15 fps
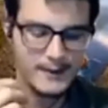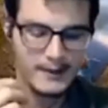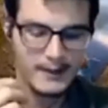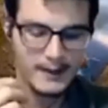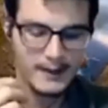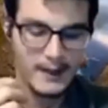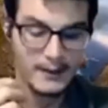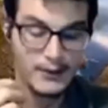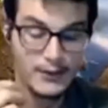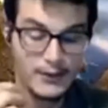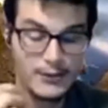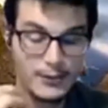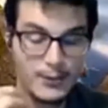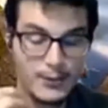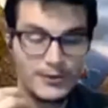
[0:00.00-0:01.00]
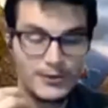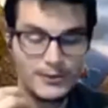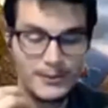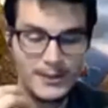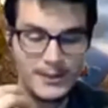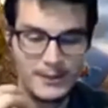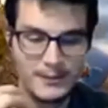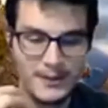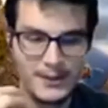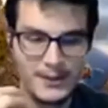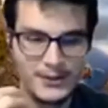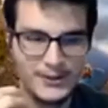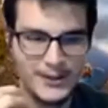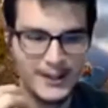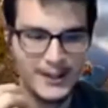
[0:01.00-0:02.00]
like I used to want to become an
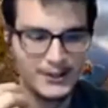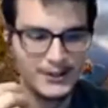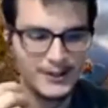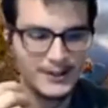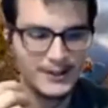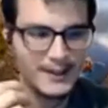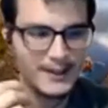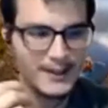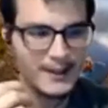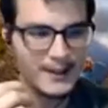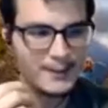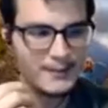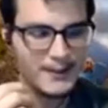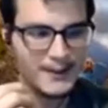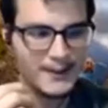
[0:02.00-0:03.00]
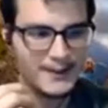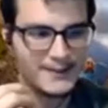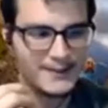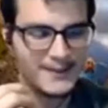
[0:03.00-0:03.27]
astronaut actually, but